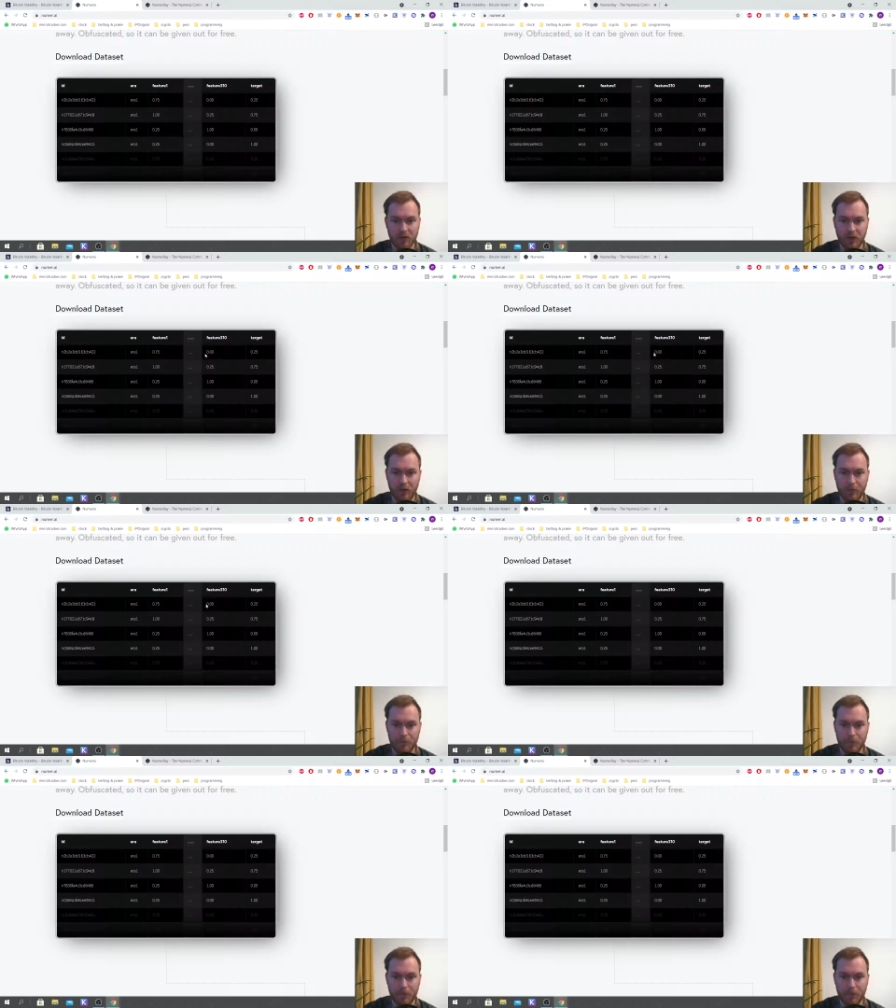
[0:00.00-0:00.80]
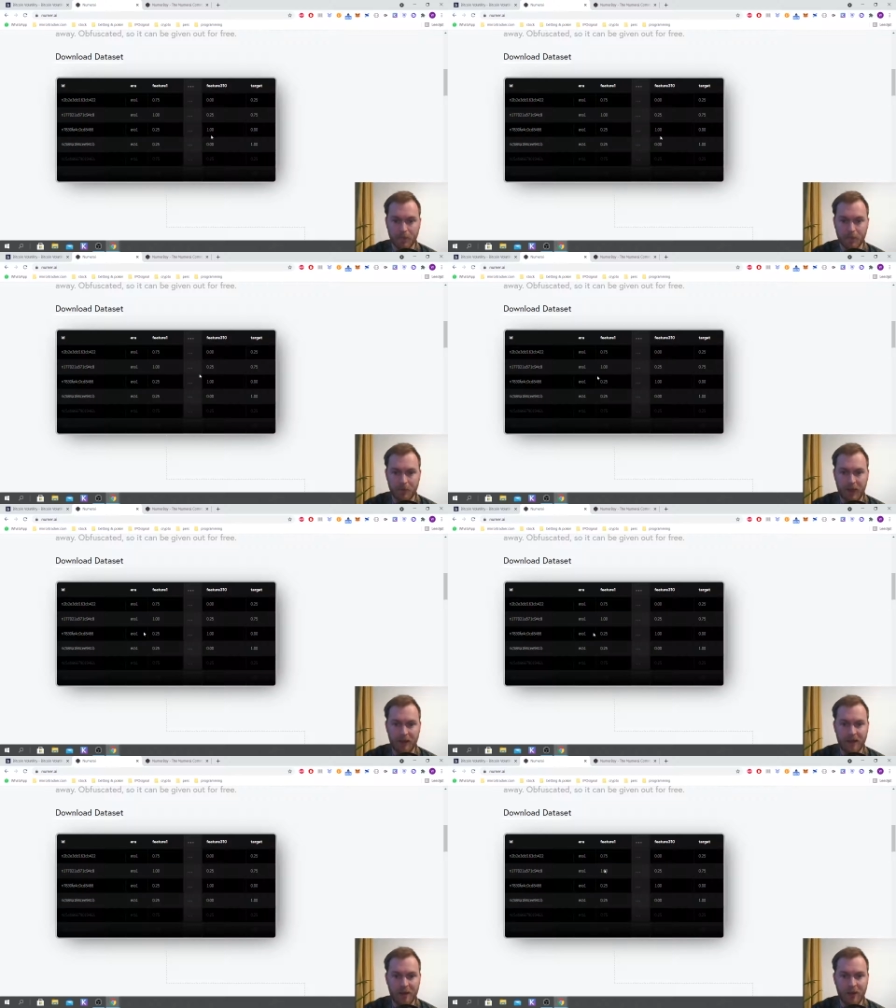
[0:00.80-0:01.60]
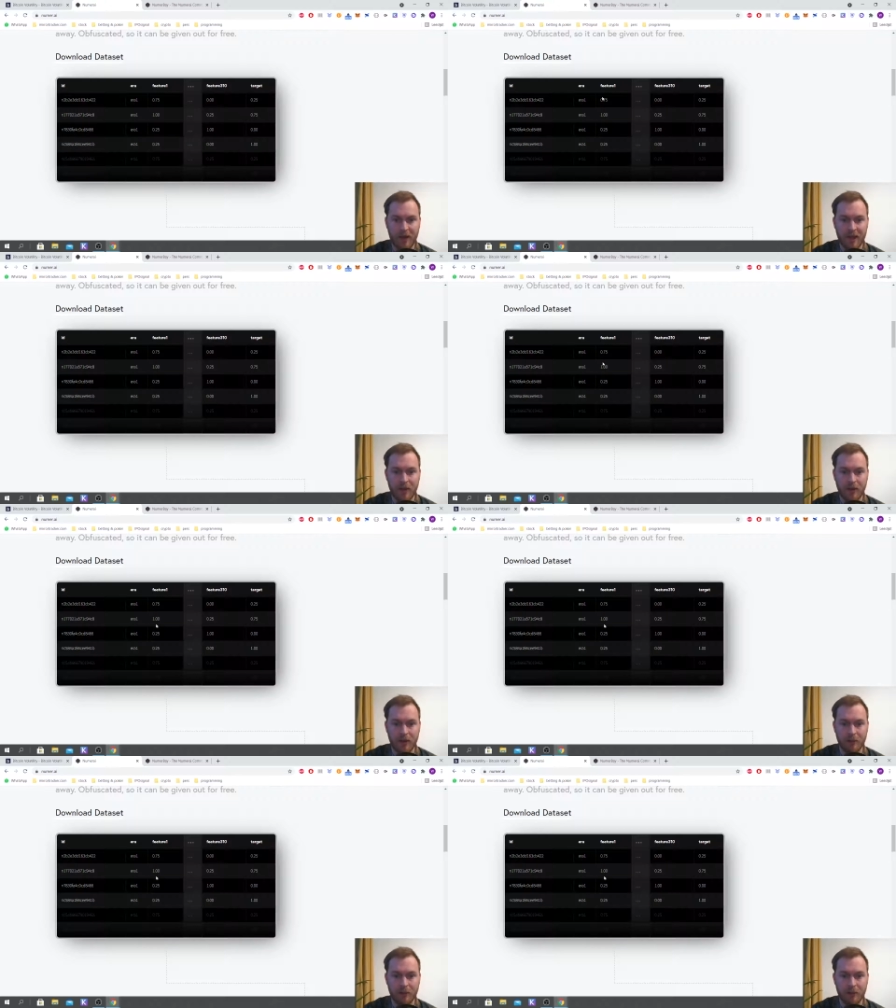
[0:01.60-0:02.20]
And that way